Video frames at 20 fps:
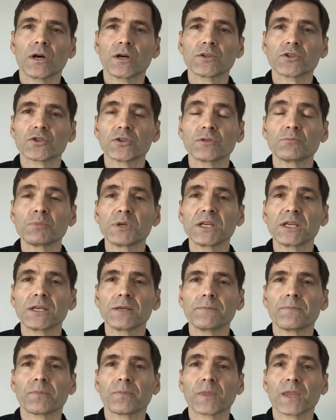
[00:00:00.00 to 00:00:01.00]
should
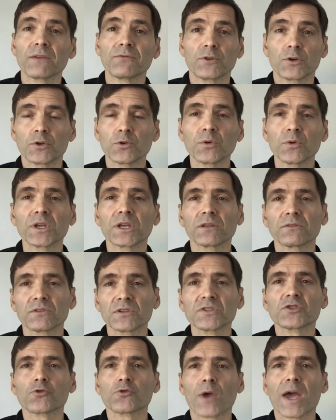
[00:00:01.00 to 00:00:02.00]
be, if they're doing
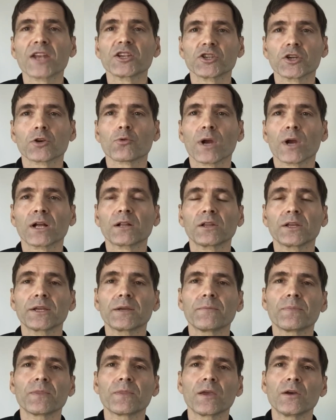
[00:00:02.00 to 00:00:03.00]
this strategy
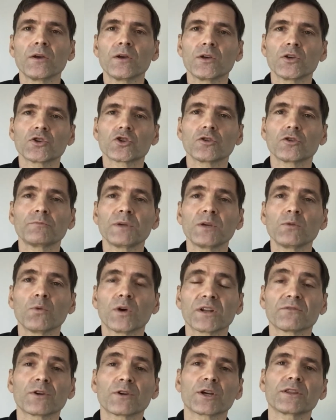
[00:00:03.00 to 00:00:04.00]
correctly, should be
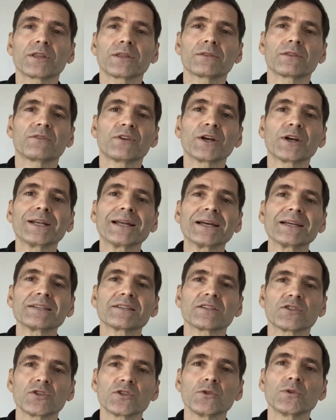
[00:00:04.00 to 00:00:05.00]
one of the very
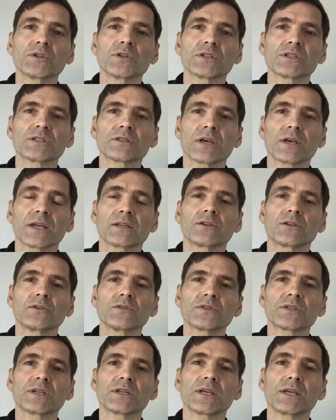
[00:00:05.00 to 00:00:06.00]
nicest units that
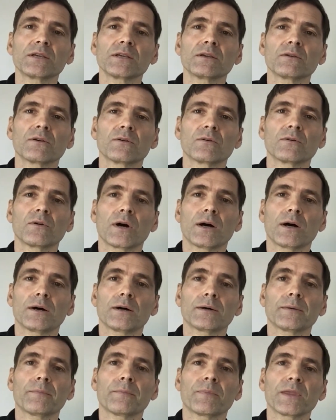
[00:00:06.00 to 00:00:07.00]
you see
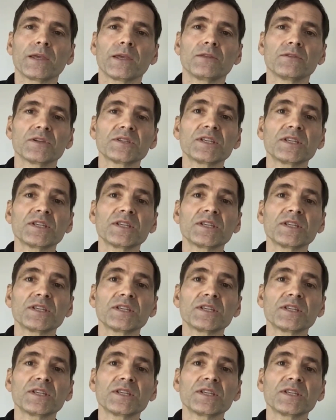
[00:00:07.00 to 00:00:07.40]
in the